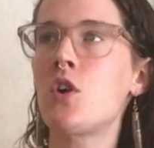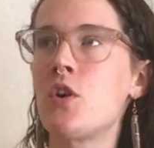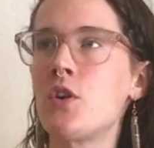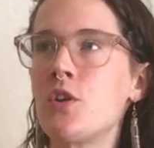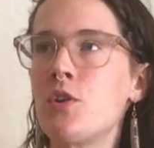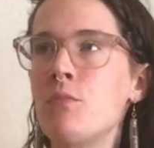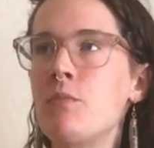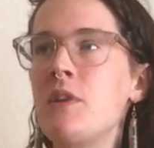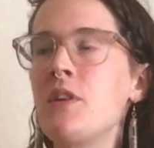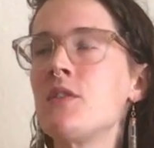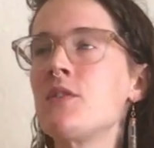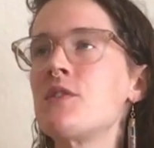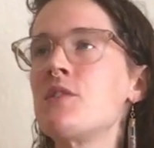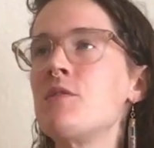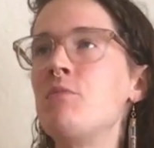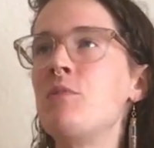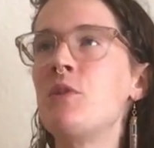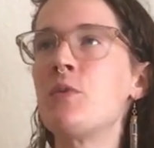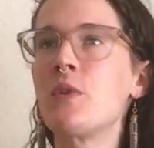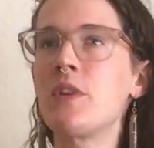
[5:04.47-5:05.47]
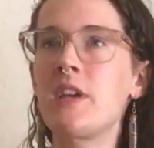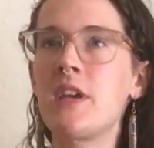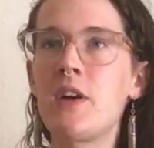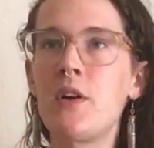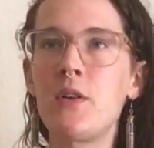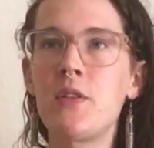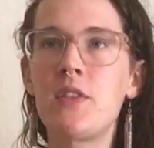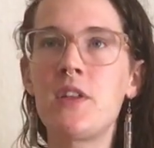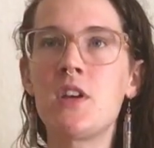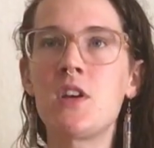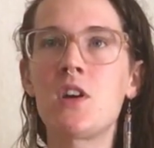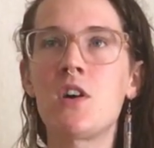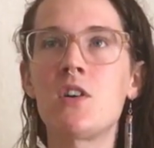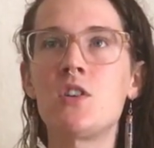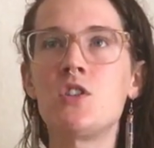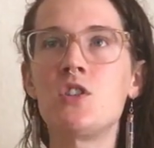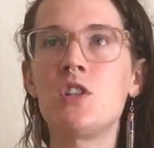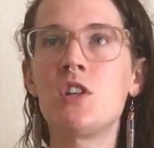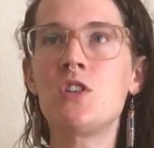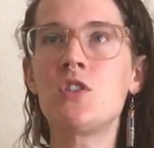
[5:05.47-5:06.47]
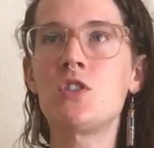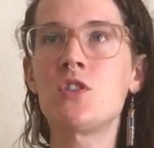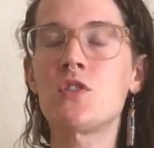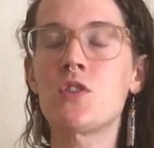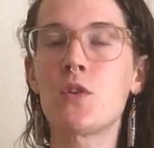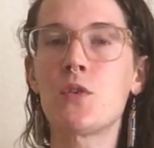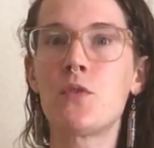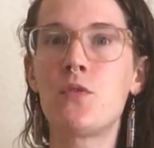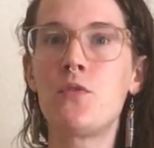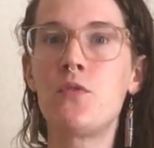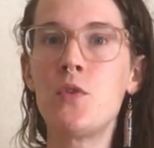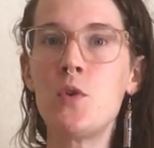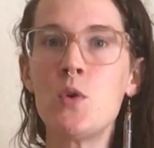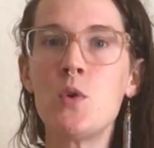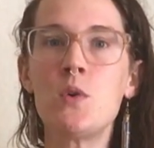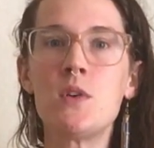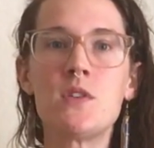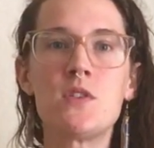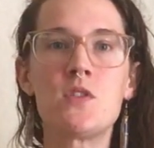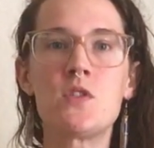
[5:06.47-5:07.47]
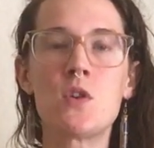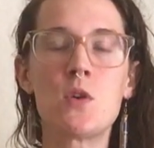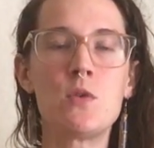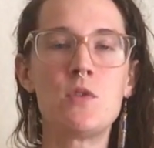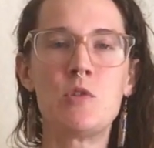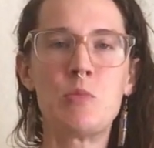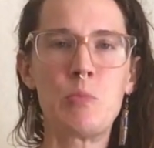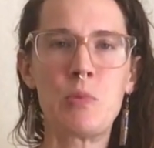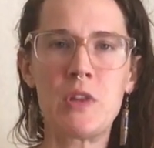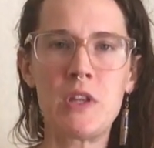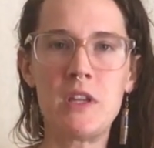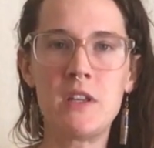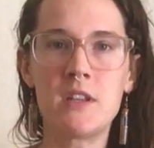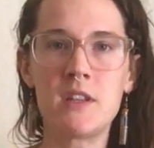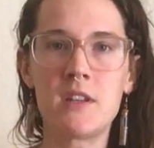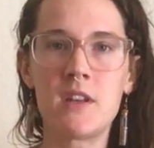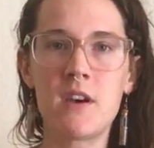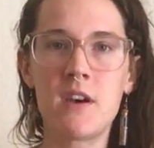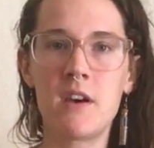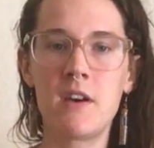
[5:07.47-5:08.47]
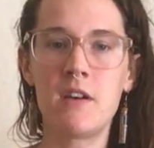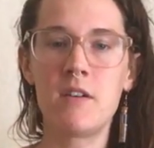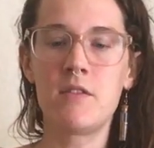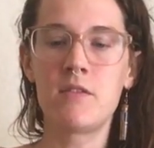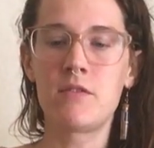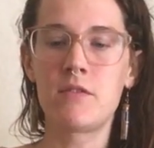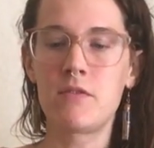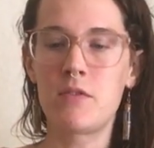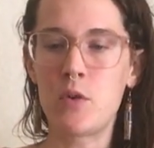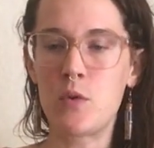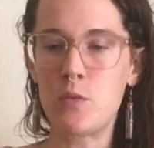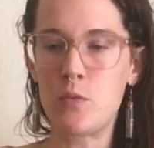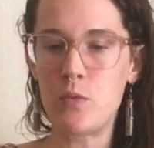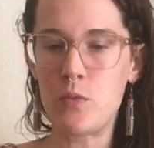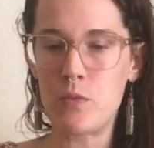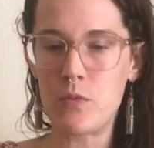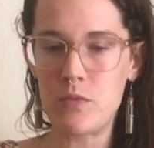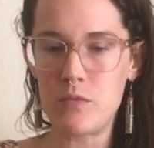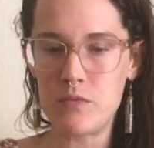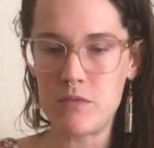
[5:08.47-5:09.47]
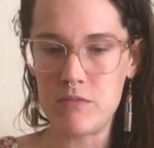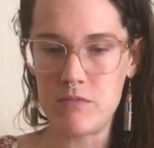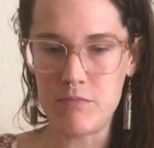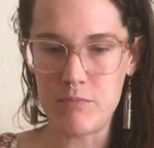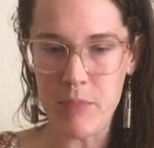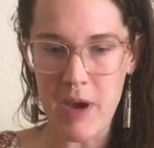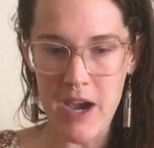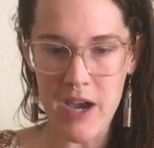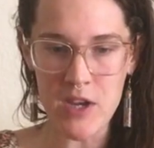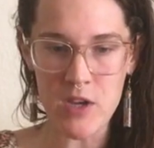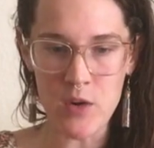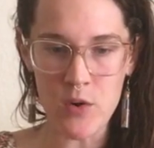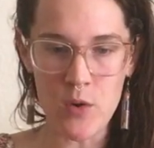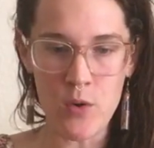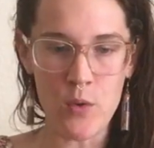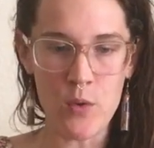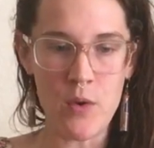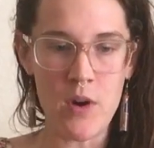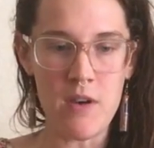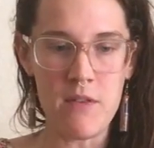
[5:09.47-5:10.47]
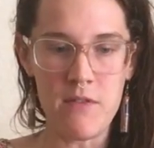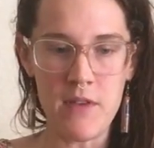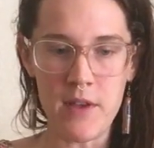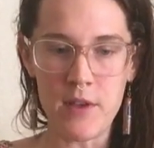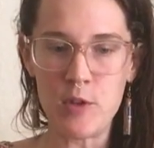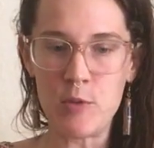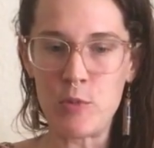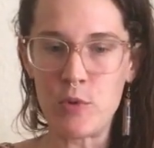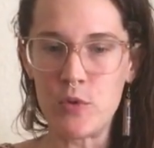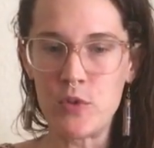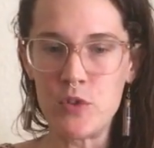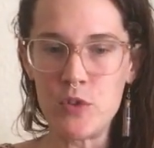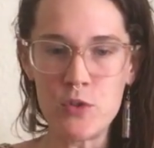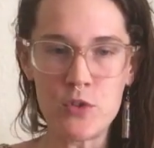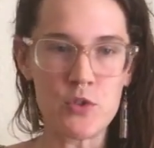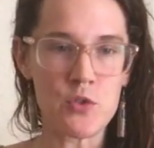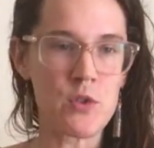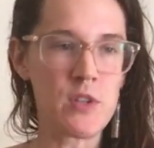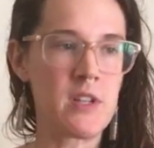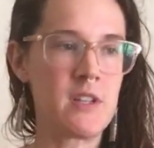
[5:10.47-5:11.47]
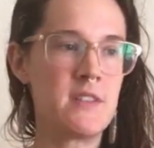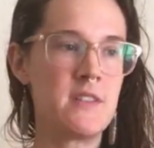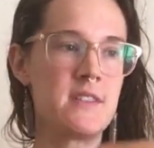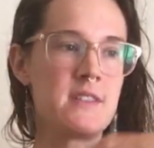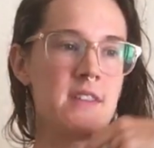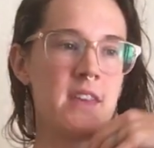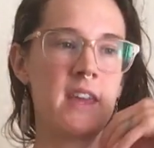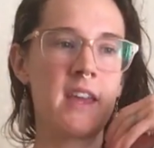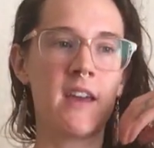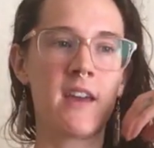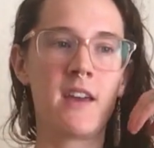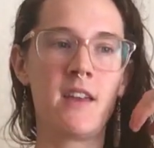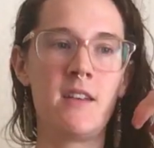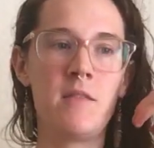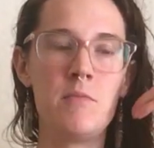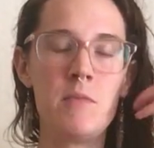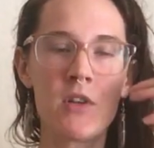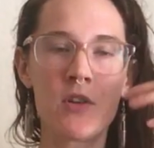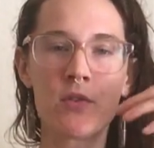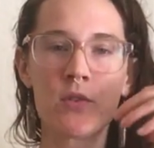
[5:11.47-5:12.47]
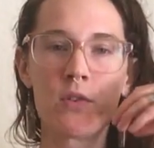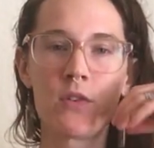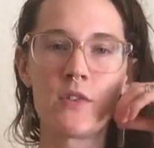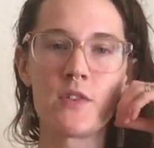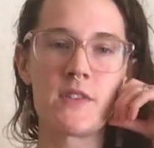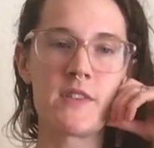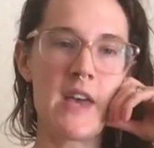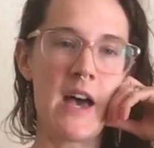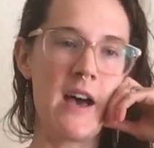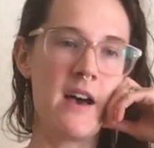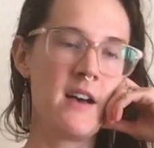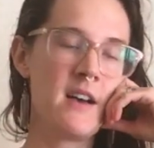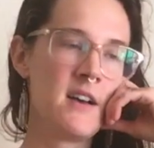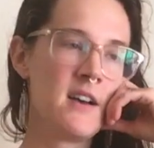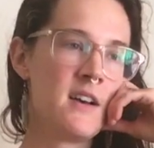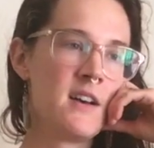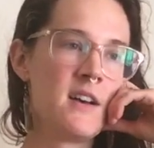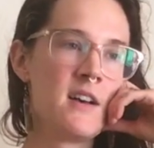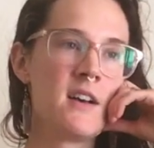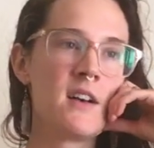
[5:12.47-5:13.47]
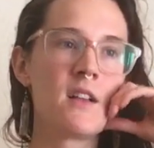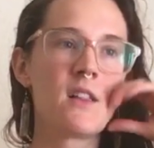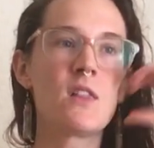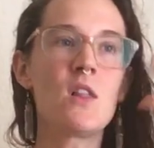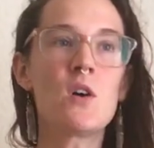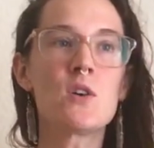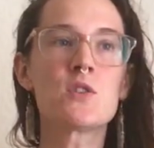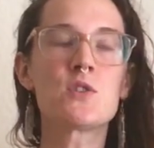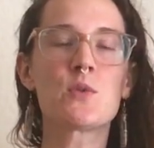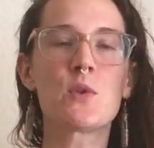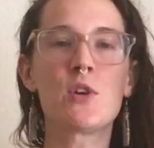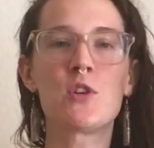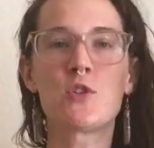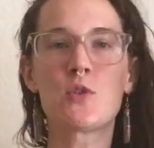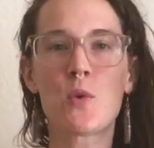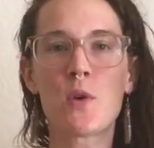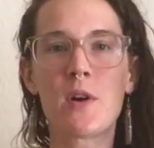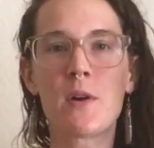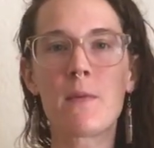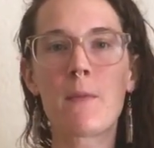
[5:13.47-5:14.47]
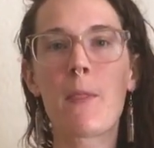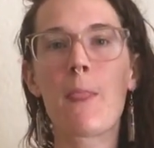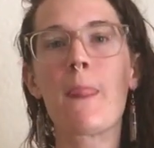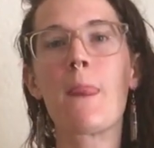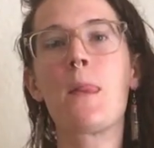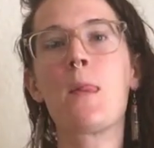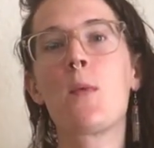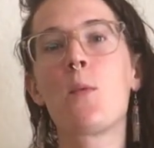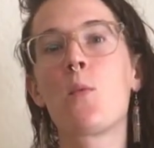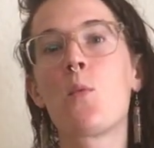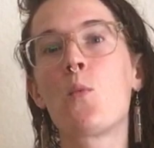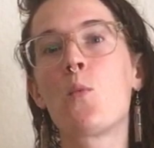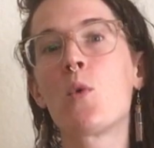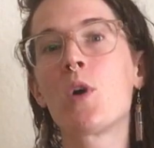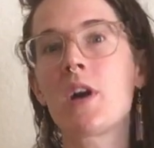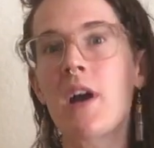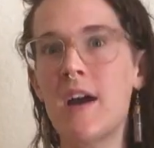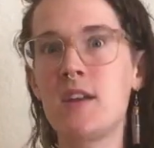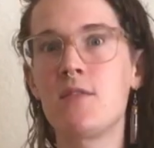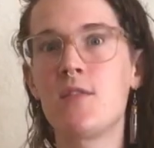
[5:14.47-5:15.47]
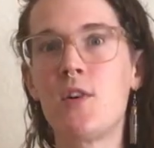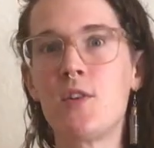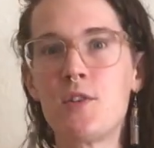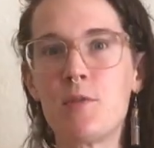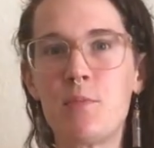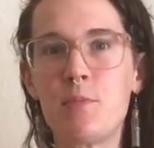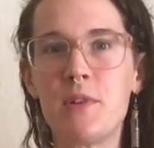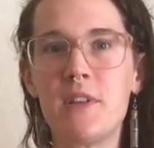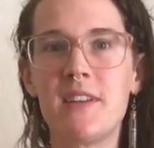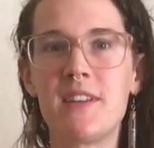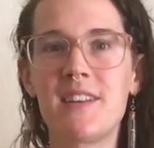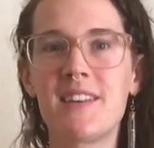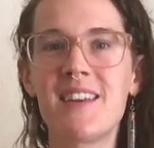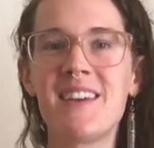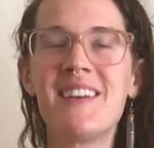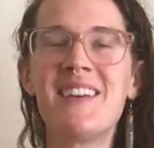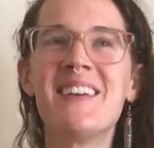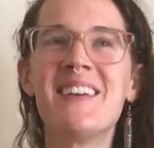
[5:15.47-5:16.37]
all your meals and be really healthy and conscientious, our food is so depleted of bioavailable nutrients and minerals that, long story short, we're kind of all depleted